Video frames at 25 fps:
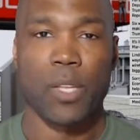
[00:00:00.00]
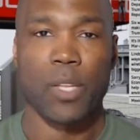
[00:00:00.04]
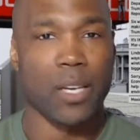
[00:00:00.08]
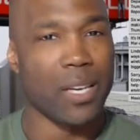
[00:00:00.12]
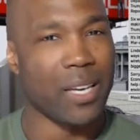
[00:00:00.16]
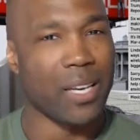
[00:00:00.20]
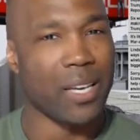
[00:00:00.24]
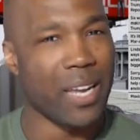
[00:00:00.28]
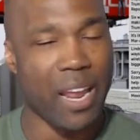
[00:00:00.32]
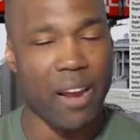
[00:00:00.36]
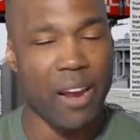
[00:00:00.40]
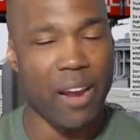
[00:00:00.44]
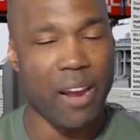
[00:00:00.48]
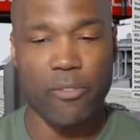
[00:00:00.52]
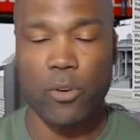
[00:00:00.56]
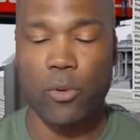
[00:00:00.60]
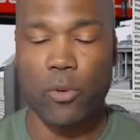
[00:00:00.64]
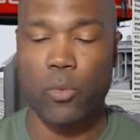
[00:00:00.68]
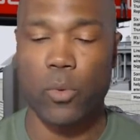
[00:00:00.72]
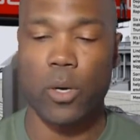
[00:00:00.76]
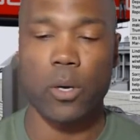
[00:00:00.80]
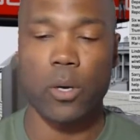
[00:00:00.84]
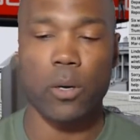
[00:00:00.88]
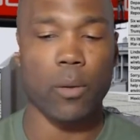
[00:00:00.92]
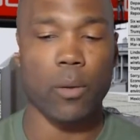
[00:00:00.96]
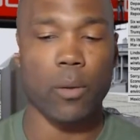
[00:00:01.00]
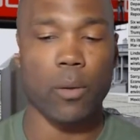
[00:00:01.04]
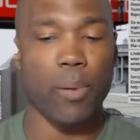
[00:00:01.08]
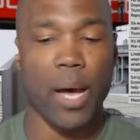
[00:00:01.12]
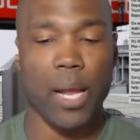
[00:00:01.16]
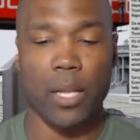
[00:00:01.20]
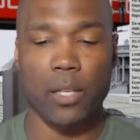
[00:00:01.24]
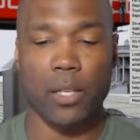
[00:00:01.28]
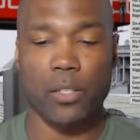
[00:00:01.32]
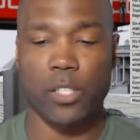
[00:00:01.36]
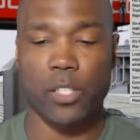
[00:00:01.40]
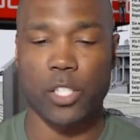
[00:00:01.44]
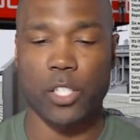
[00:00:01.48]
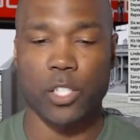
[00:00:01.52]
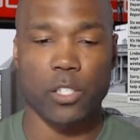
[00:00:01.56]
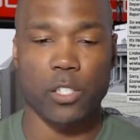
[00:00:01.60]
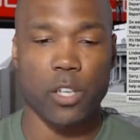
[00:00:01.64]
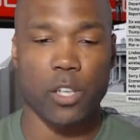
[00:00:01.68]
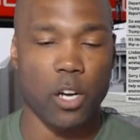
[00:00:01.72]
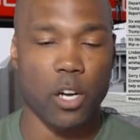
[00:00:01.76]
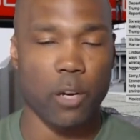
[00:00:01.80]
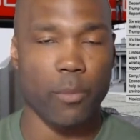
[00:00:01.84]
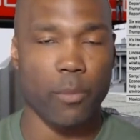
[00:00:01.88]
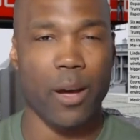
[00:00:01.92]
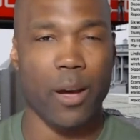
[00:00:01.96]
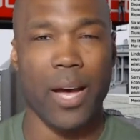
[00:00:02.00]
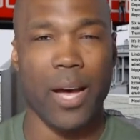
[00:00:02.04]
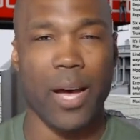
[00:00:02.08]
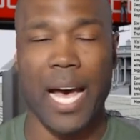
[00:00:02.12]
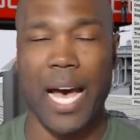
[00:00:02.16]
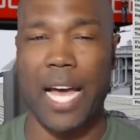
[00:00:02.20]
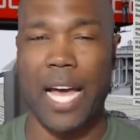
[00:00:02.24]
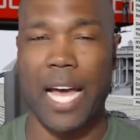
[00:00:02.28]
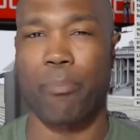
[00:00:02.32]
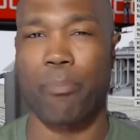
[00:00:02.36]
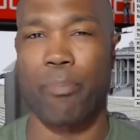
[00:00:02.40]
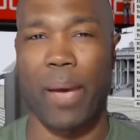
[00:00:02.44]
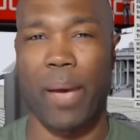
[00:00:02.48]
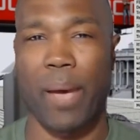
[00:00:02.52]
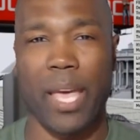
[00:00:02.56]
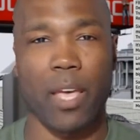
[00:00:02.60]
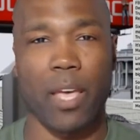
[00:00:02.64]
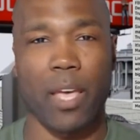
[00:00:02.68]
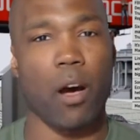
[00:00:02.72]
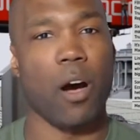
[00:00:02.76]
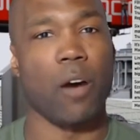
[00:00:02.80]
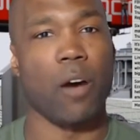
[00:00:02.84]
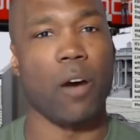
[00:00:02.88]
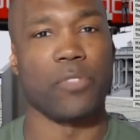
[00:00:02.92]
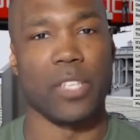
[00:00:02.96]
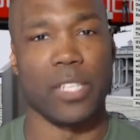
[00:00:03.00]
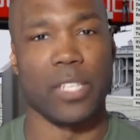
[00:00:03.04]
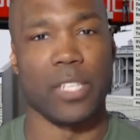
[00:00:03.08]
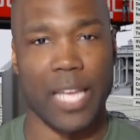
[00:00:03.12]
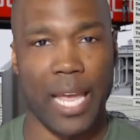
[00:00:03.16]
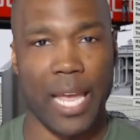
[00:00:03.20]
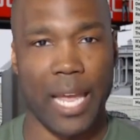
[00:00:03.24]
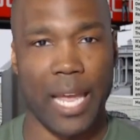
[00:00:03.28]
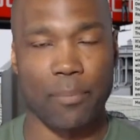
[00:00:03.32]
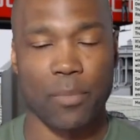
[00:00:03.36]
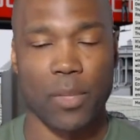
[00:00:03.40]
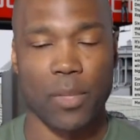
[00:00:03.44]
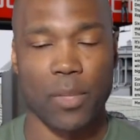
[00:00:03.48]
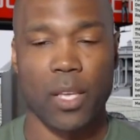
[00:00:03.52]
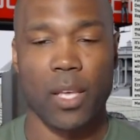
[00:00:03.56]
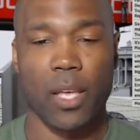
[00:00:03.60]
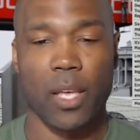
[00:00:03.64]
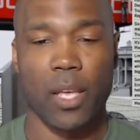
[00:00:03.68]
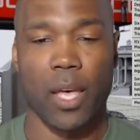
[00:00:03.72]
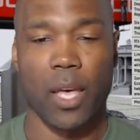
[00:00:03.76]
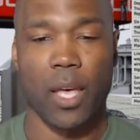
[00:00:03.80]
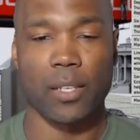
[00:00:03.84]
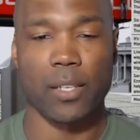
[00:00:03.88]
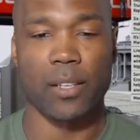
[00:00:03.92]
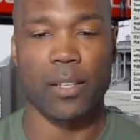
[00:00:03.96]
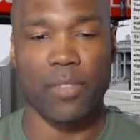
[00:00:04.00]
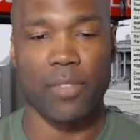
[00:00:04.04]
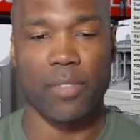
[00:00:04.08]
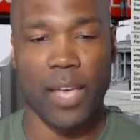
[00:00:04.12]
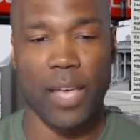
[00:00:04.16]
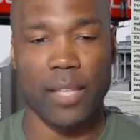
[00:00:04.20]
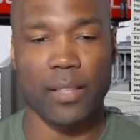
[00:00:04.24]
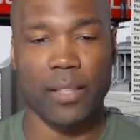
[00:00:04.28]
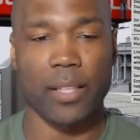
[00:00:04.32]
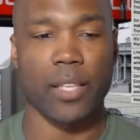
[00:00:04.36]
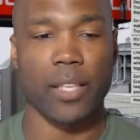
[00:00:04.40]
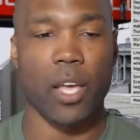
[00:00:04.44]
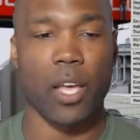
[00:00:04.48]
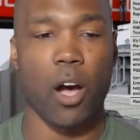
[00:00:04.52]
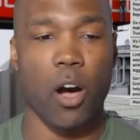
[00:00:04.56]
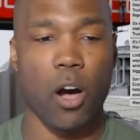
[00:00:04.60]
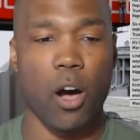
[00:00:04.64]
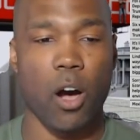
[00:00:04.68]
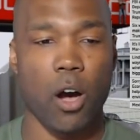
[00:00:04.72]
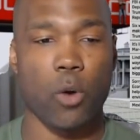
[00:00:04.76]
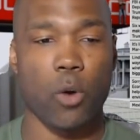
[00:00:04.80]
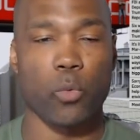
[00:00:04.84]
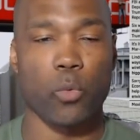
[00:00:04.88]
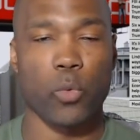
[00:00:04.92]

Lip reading: Never will a politician talk about how to pay off the debt. And to think that they all